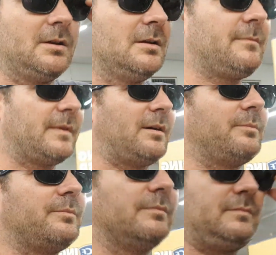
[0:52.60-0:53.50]
No, i
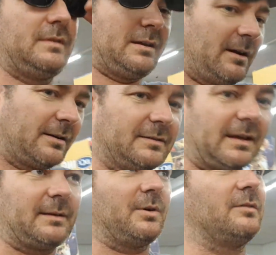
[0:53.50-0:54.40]
done I'm going to take them
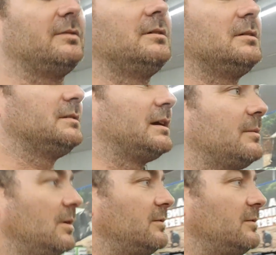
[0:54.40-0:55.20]
off. I'm going to take them off.